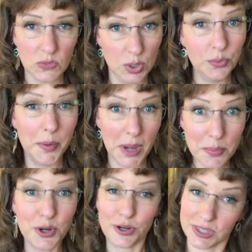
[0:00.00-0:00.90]
who
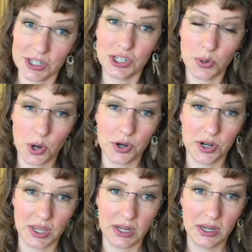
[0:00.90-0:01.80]
remembered that she
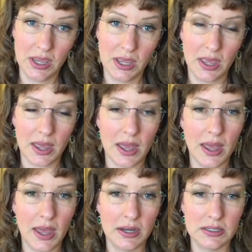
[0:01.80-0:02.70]
ordered it
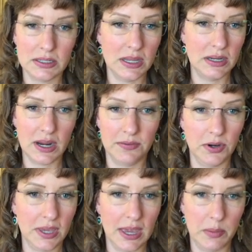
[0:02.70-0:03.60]
and it never
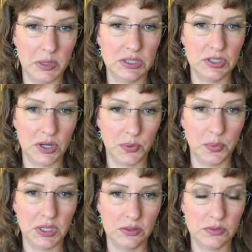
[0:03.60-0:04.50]
came. And so
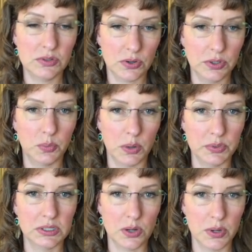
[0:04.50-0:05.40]
we told her what
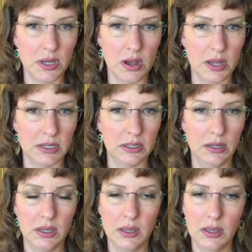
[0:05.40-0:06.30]
was going on, and
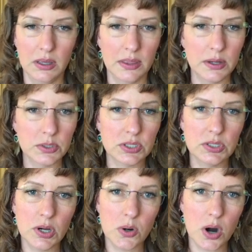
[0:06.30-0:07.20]
that was
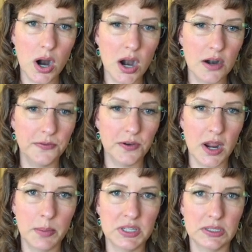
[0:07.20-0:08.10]
so hard for
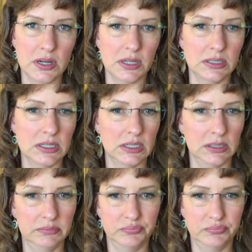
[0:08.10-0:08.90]
Amazon to